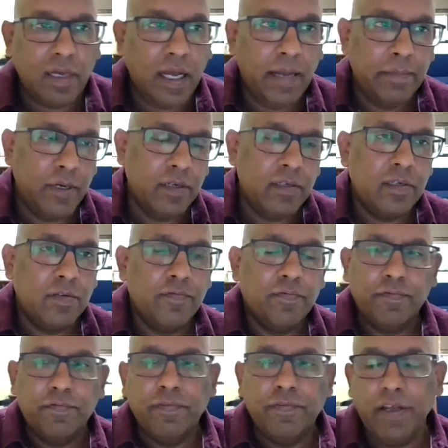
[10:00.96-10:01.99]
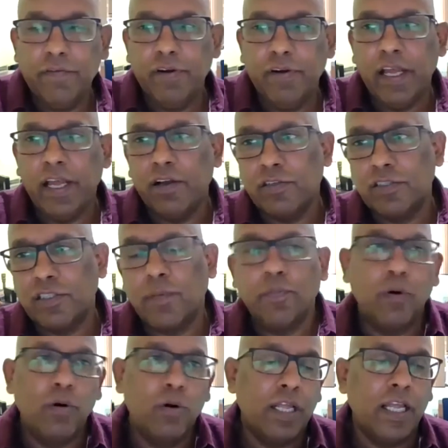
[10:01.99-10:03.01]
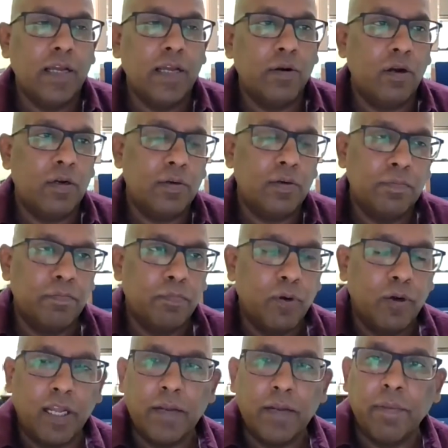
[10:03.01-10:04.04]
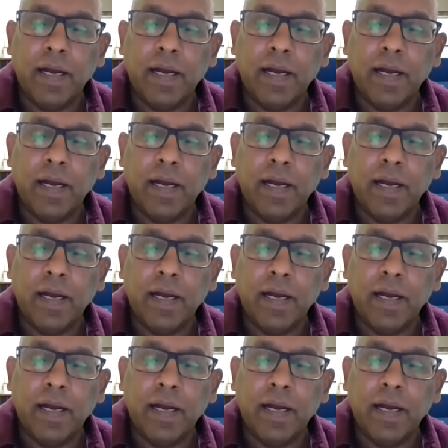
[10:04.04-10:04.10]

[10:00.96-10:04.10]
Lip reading: I'm not favoring or supporting, not putting